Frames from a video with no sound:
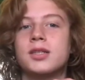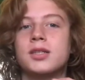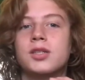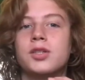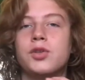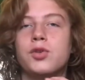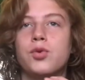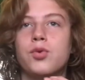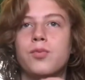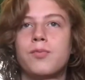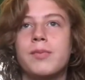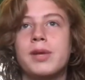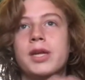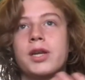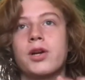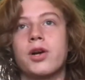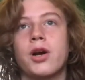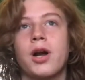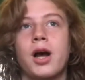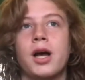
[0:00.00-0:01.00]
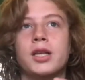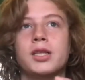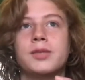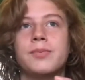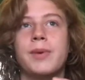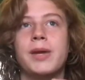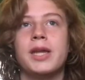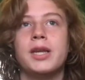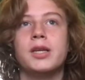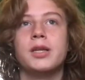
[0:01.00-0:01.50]
to meet her
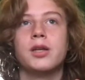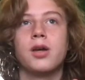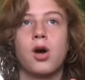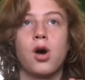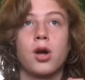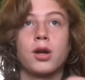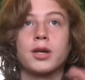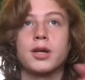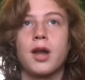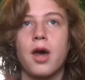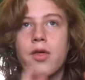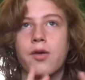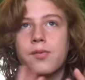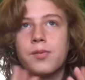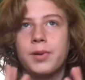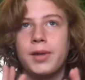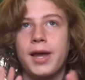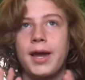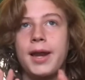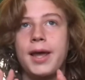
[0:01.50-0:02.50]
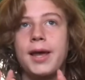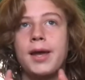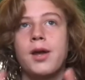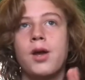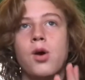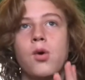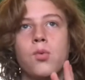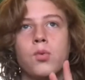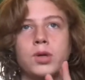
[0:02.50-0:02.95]
husband on another planet,